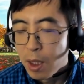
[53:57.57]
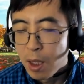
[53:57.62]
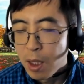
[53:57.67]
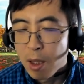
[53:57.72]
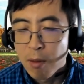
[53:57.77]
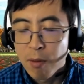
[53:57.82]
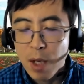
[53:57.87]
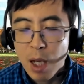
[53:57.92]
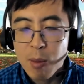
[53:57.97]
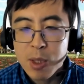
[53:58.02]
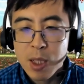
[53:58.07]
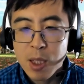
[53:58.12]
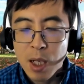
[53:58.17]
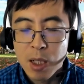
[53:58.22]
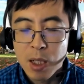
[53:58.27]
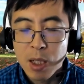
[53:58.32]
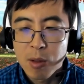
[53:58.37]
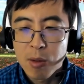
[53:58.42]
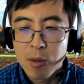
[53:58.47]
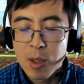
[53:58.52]

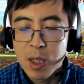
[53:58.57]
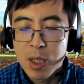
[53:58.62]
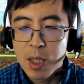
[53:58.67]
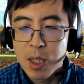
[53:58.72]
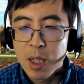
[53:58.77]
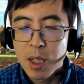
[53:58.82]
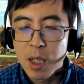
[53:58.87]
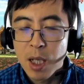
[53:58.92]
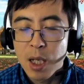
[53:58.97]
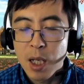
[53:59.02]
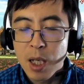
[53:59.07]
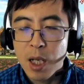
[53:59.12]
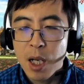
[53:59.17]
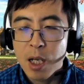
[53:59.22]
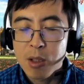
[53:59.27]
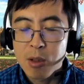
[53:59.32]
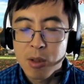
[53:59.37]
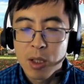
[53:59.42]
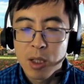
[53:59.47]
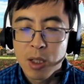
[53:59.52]
website, you will see that
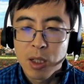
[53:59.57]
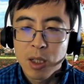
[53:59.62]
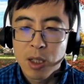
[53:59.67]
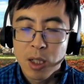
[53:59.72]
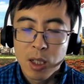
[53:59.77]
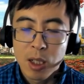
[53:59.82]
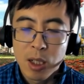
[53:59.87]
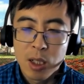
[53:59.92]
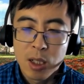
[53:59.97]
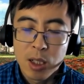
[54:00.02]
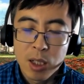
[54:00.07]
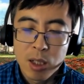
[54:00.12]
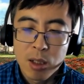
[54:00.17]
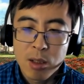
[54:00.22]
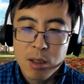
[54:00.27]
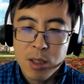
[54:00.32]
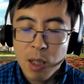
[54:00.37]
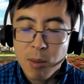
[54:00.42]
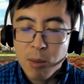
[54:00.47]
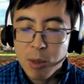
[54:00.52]
actually there are
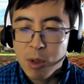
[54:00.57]
some